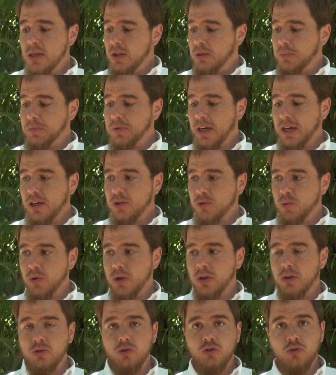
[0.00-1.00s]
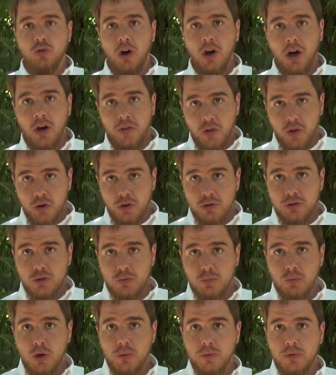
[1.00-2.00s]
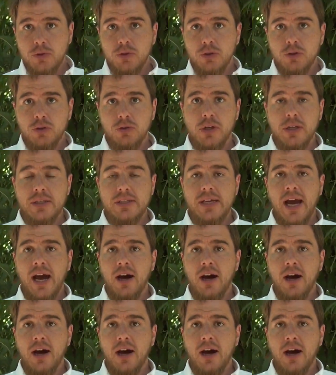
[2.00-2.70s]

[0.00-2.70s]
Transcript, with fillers: The plant will draw those mobile nutrients